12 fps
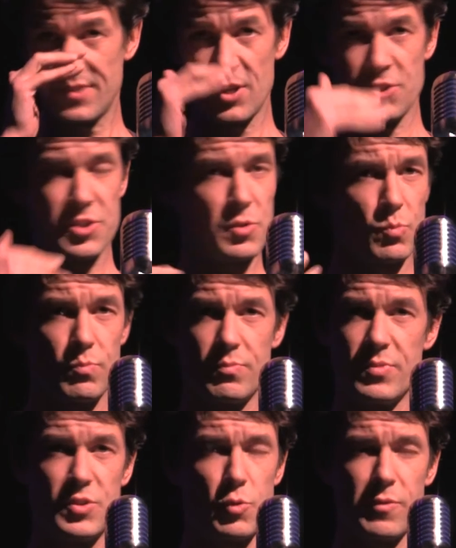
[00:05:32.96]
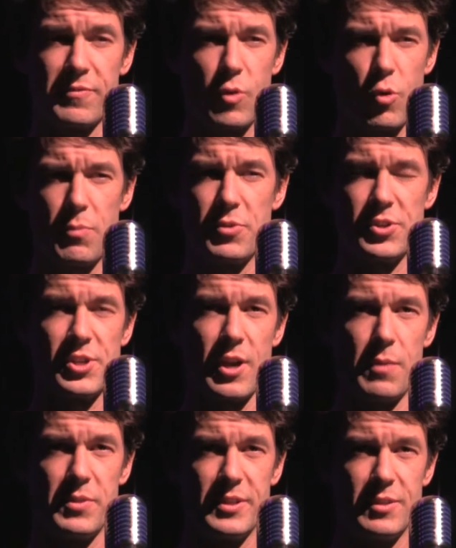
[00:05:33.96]
just a sort of corporate
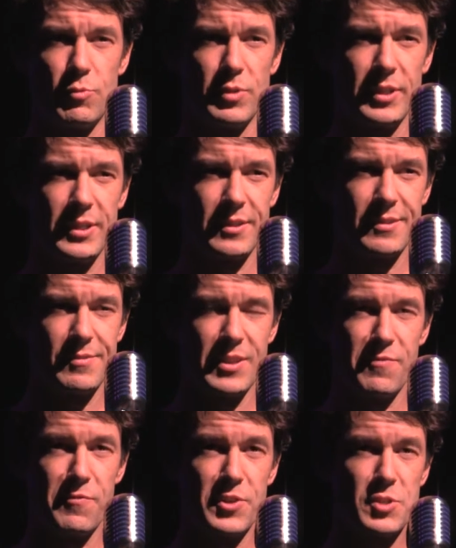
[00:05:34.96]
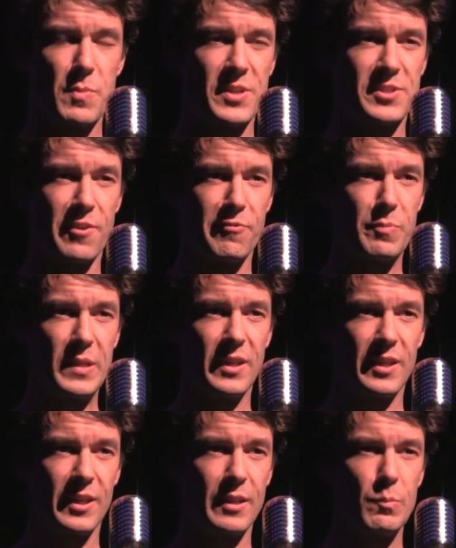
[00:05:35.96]
job that I didn't really envision myself
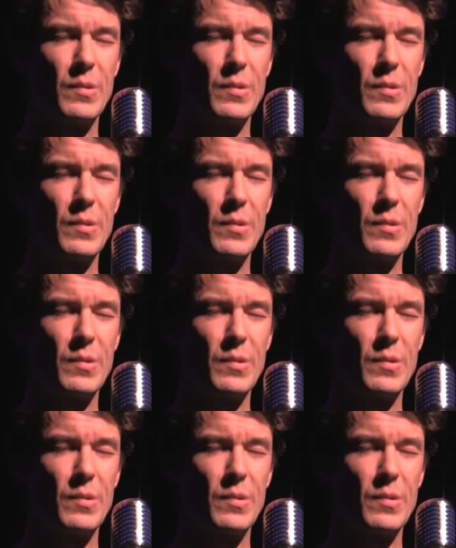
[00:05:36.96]
being in,